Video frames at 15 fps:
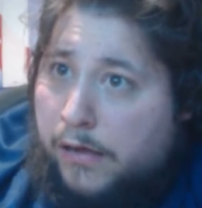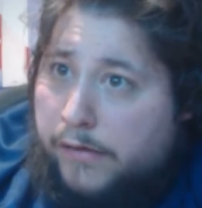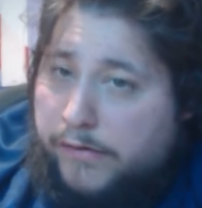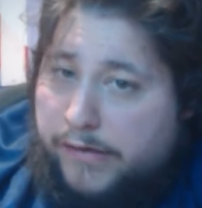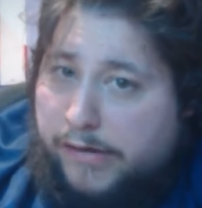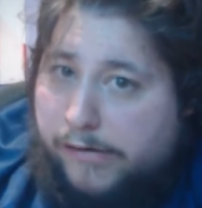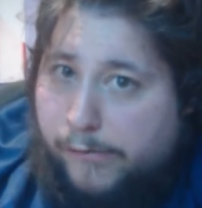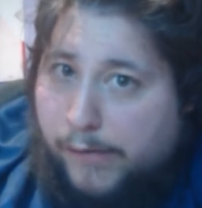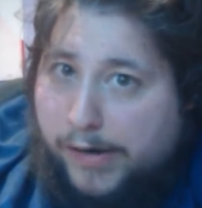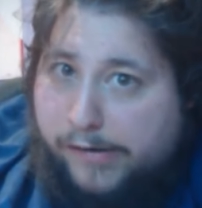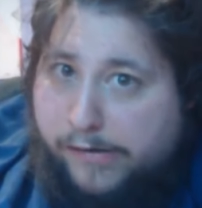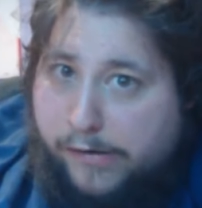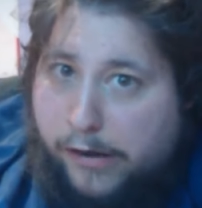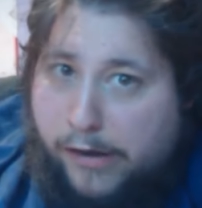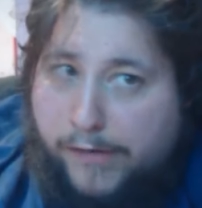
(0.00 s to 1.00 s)

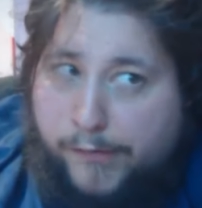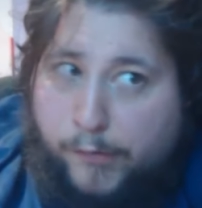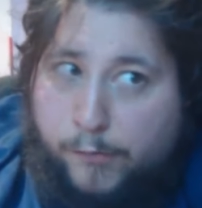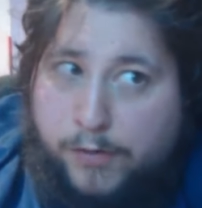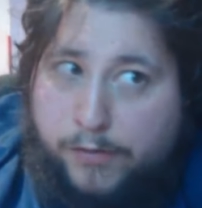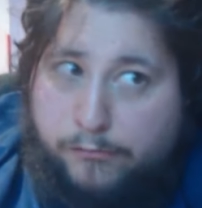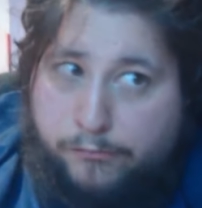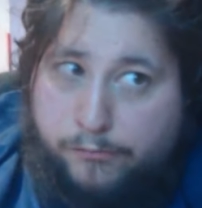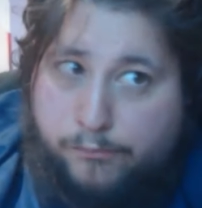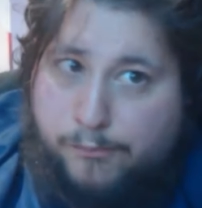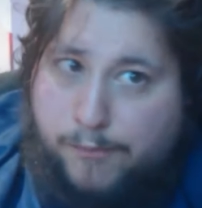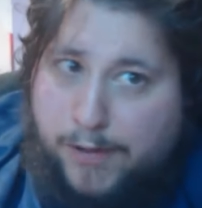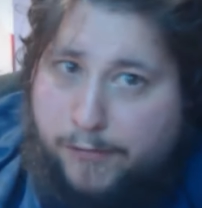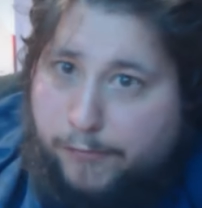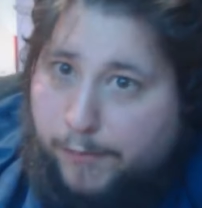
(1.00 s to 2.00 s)
situation either with
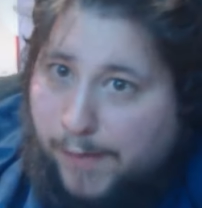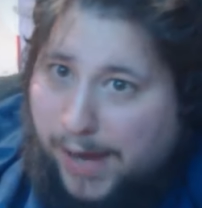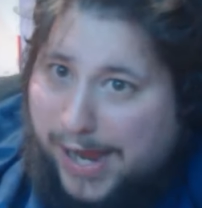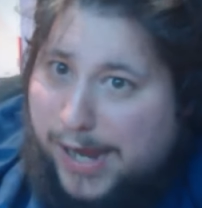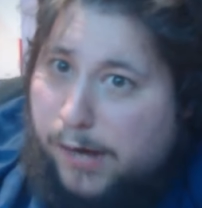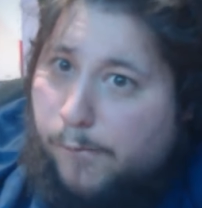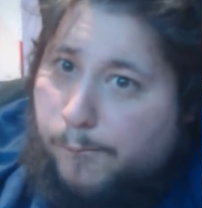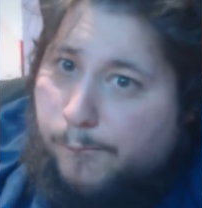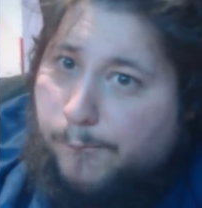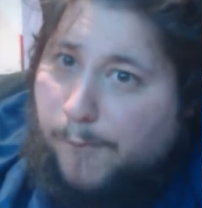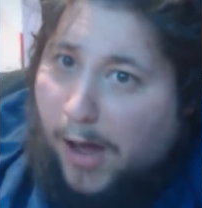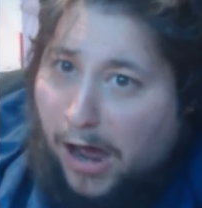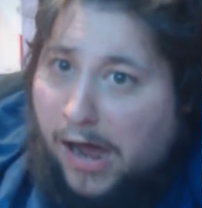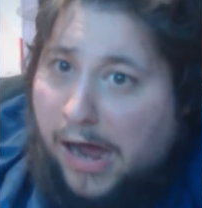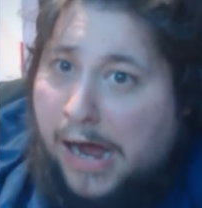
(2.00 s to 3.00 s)
Pickford playing,
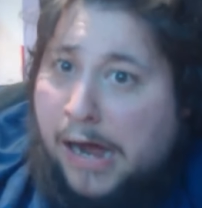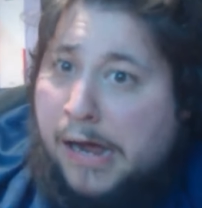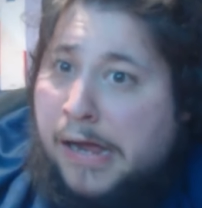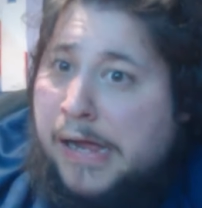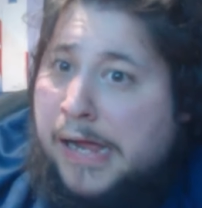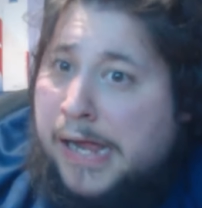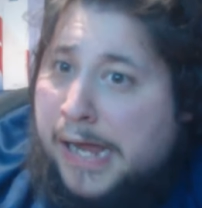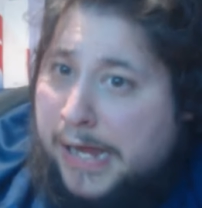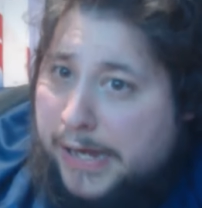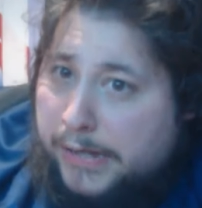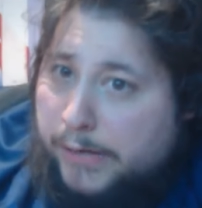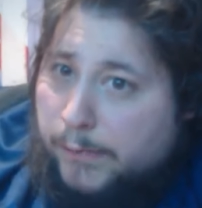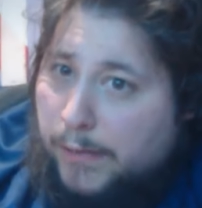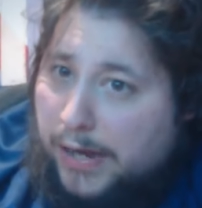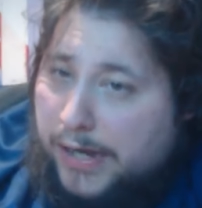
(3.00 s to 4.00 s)
but
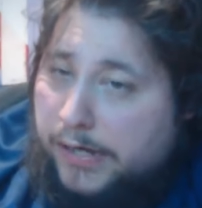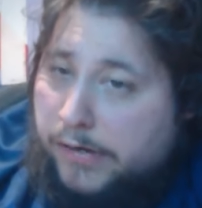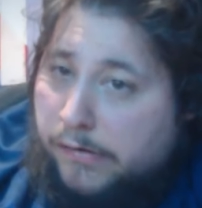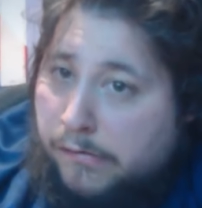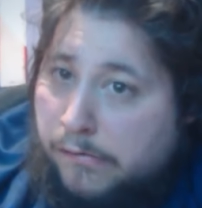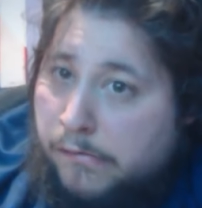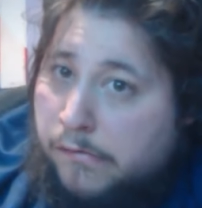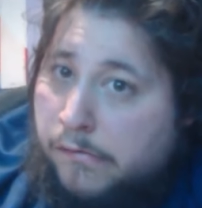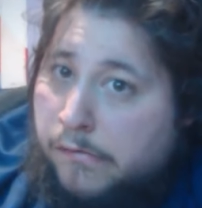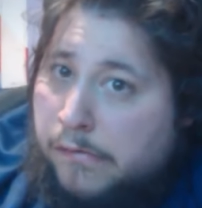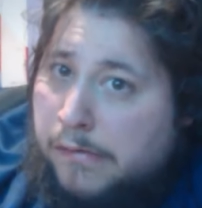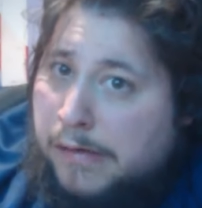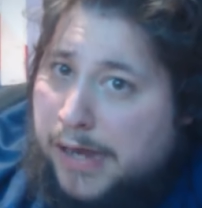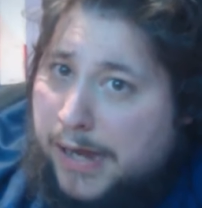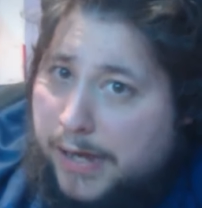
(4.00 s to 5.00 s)
he's played
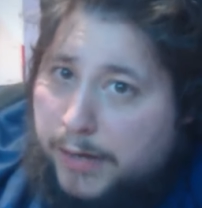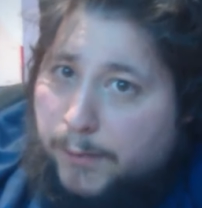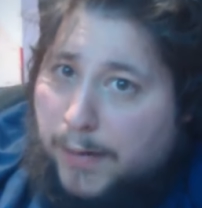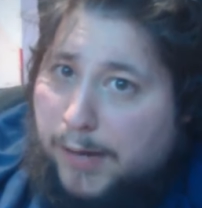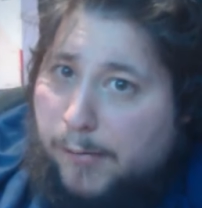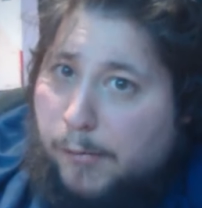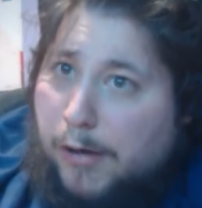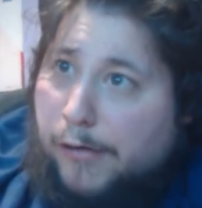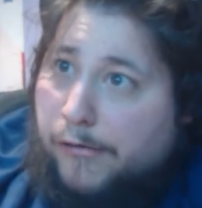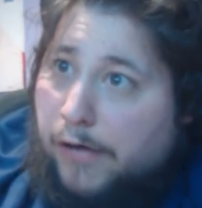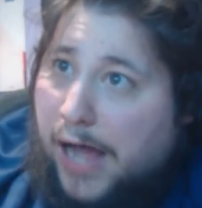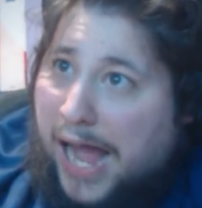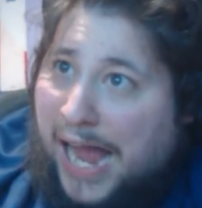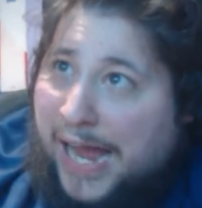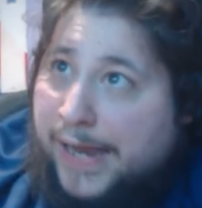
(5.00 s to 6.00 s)
well,
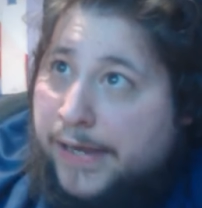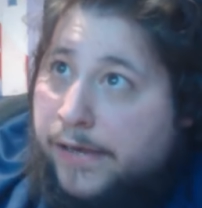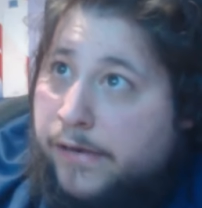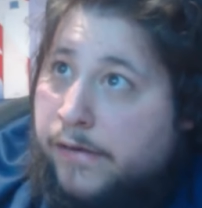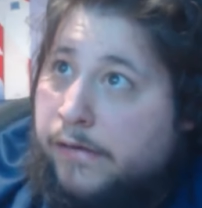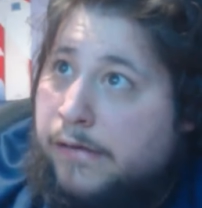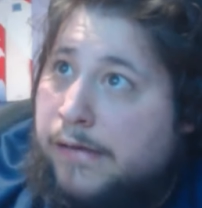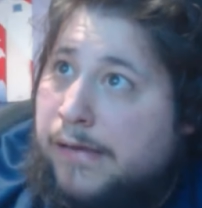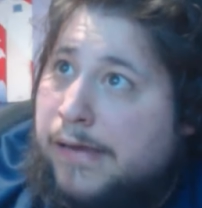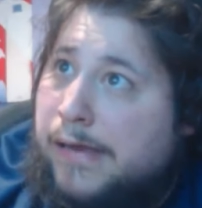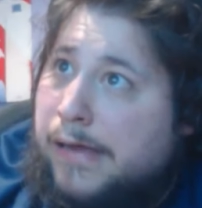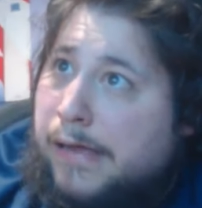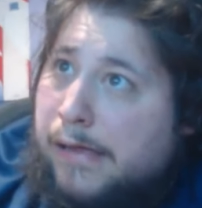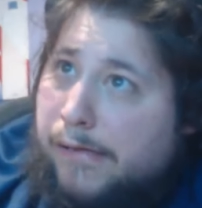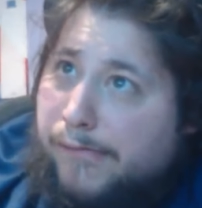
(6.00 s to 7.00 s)
and
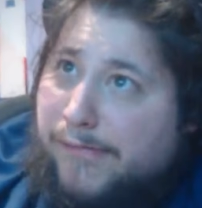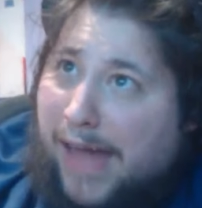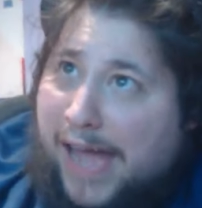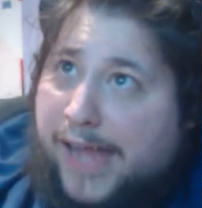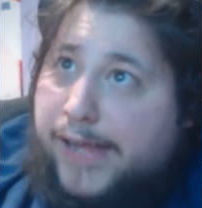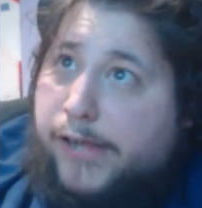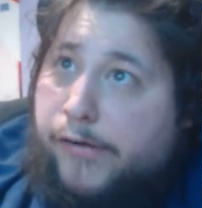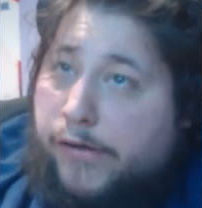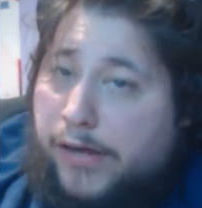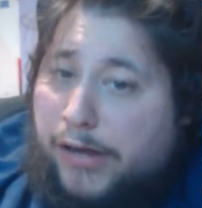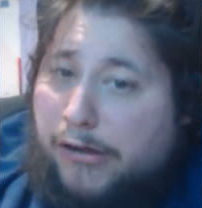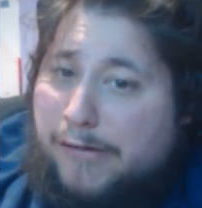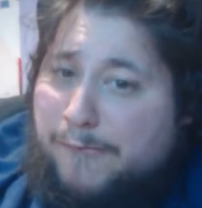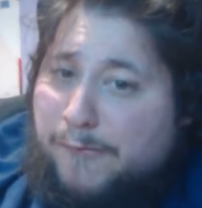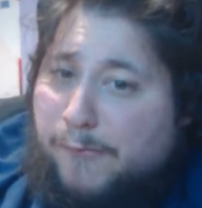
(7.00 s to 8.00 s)
that you can
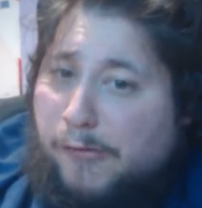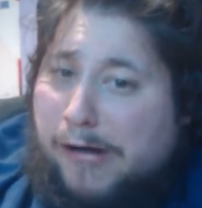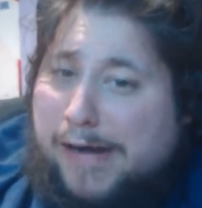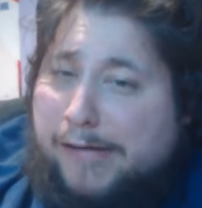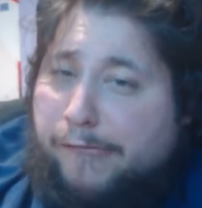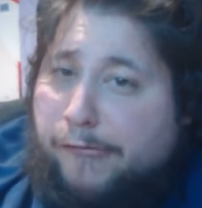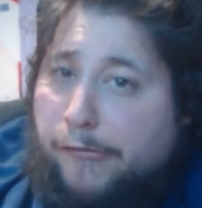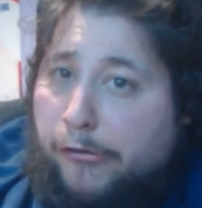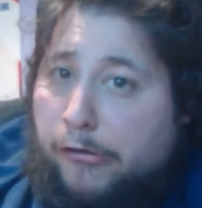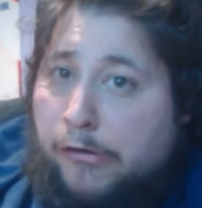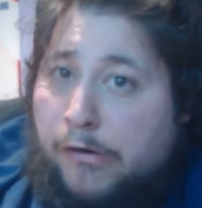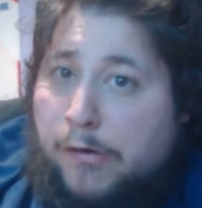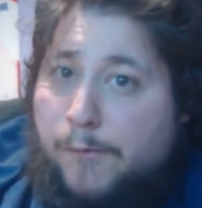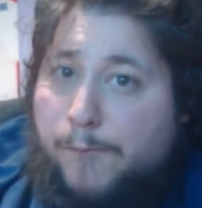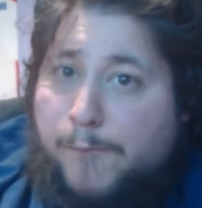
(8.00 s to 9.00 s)
give him credit for.
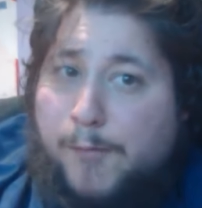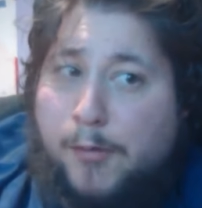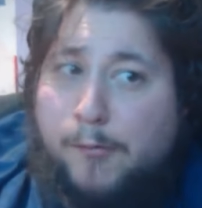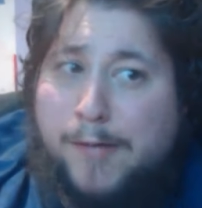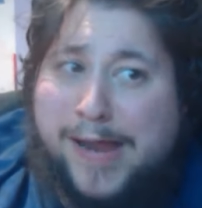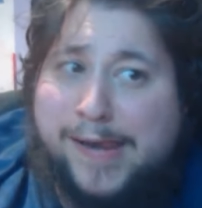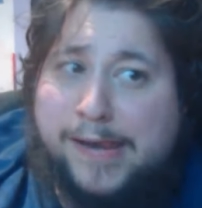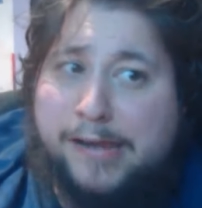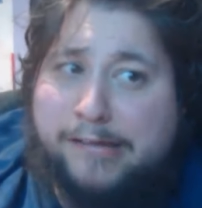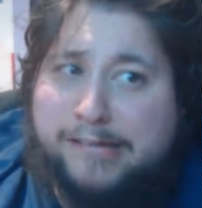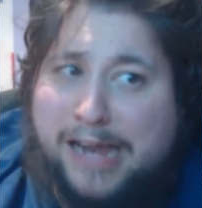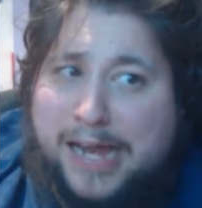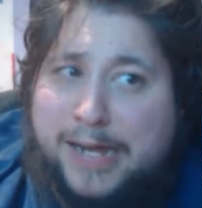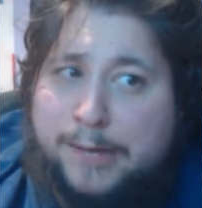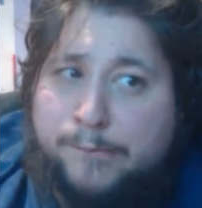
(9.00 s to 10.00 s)
But when the
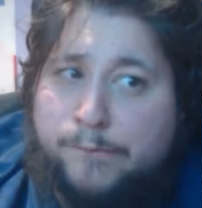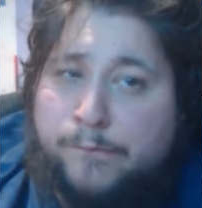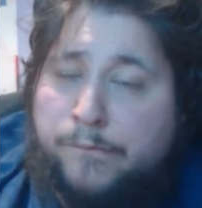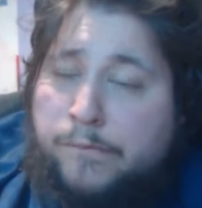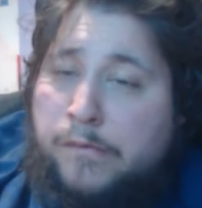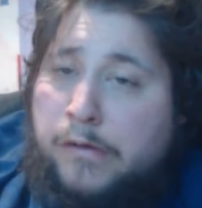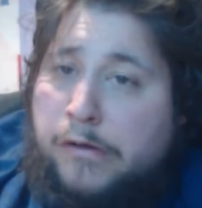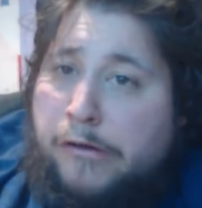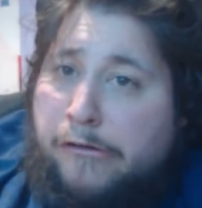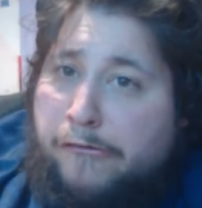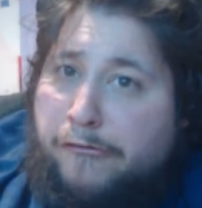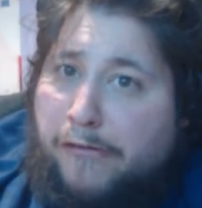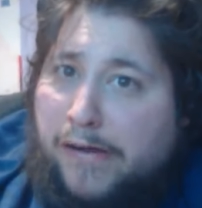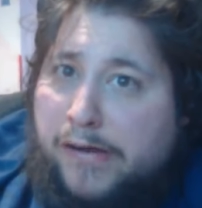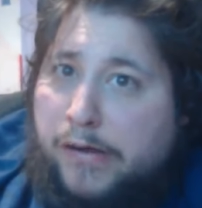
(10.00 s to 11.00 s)
same
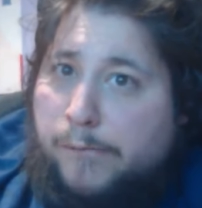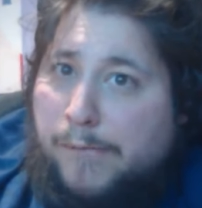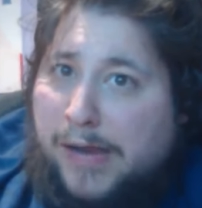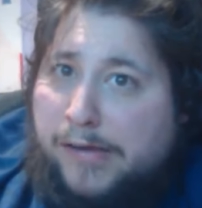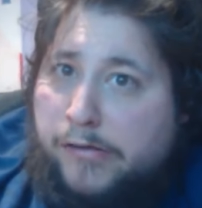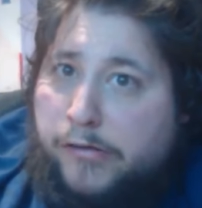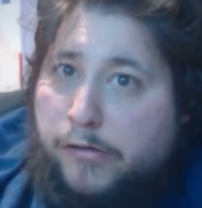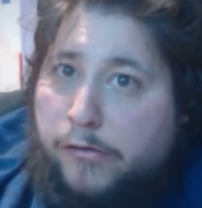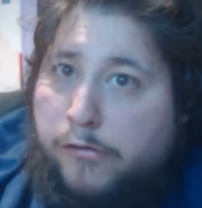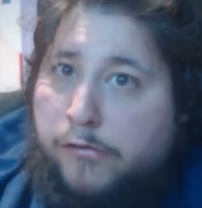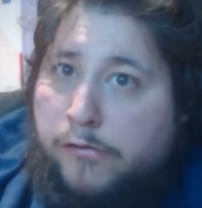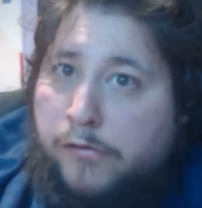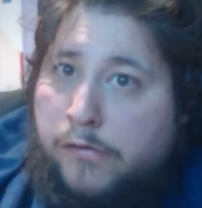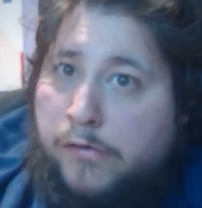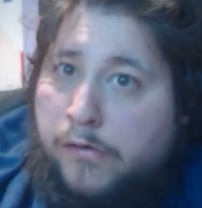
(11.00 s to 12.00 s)
fundamental